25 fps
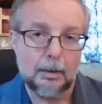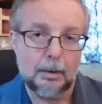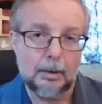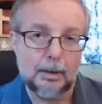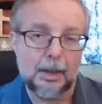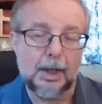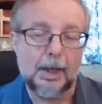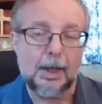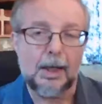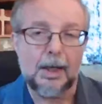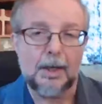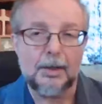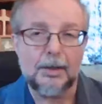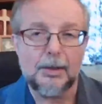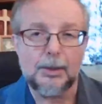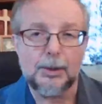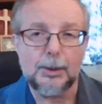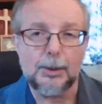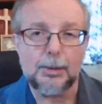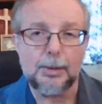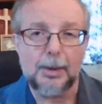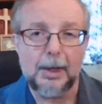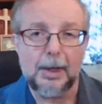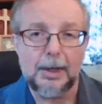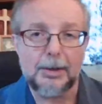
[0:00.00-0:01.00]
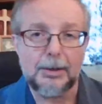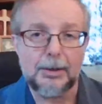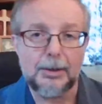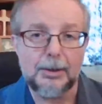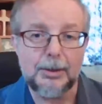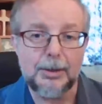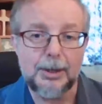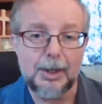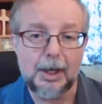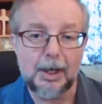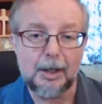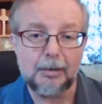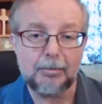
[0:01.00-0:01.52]
Hi, this is Pastor
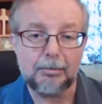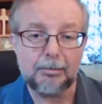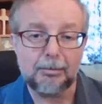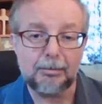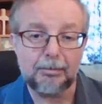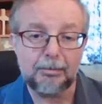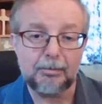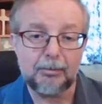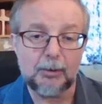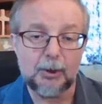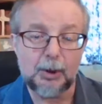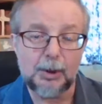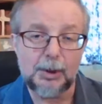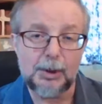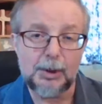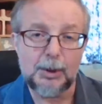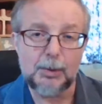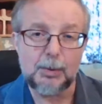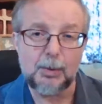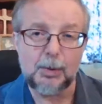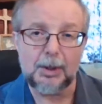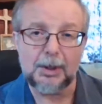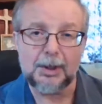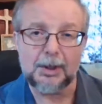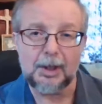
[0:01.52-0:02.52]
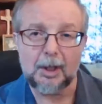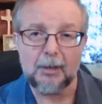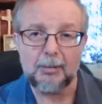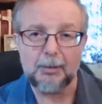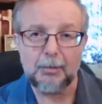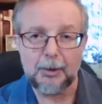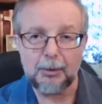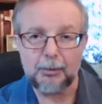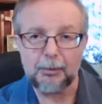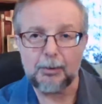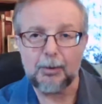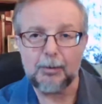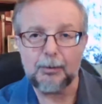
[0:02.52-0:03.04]
Jeff. Just wanted to come to
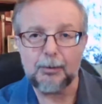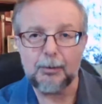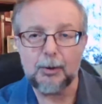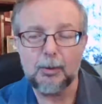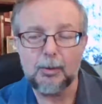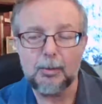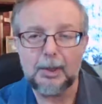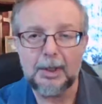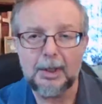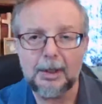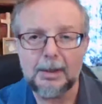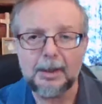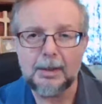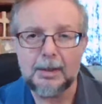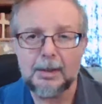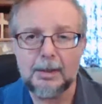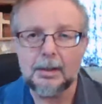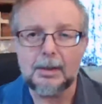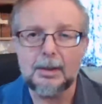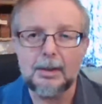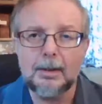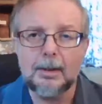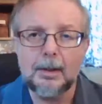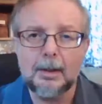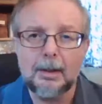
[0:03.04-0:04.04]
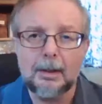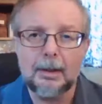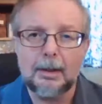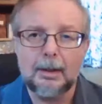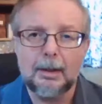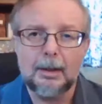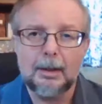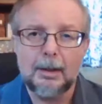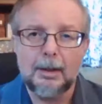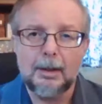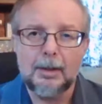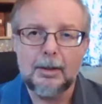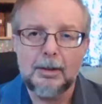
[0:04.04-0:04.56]
you for a few minutes and
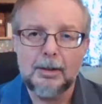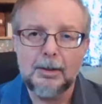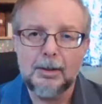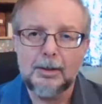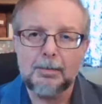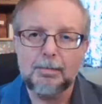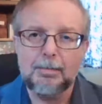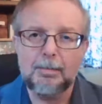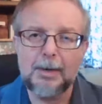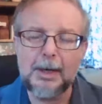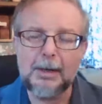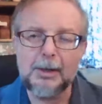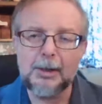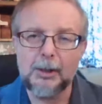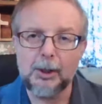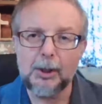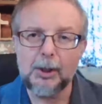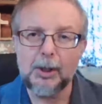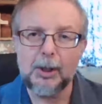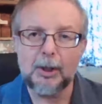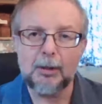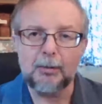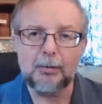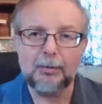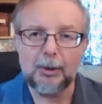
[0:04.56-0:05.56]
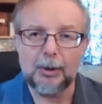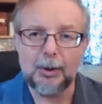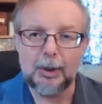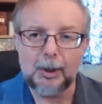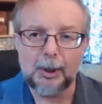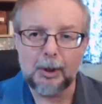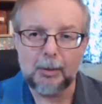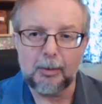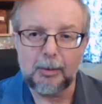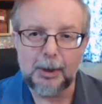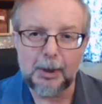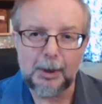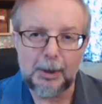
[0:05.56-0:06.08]
bend your ear for a
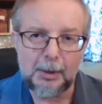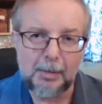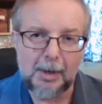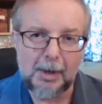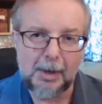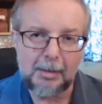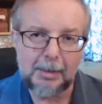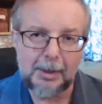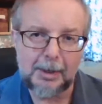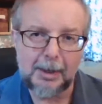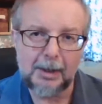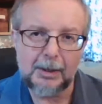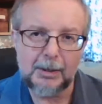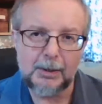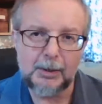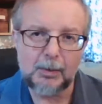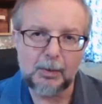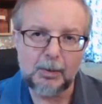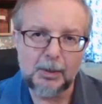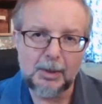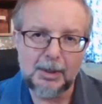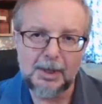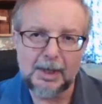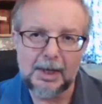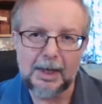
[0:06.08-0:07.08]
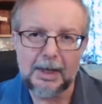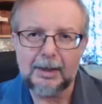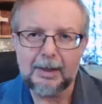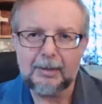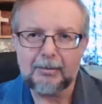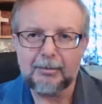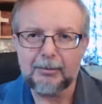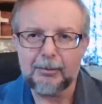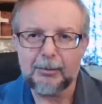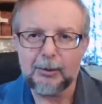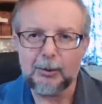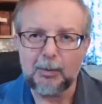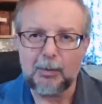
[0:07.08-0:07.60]
little bit, as my parents would say,
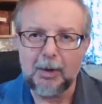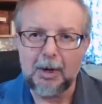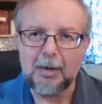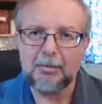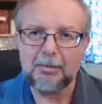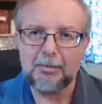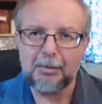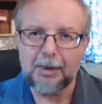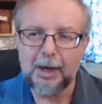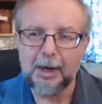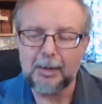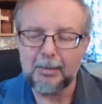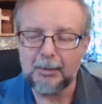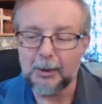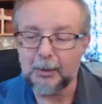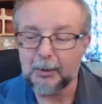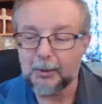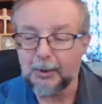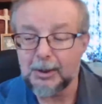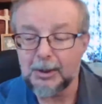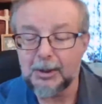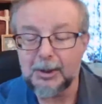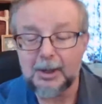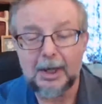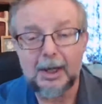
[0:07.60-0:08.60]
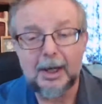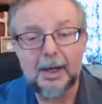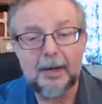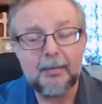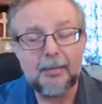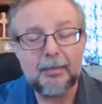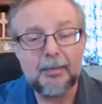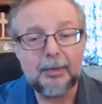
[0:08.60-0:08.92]
or my family would say. I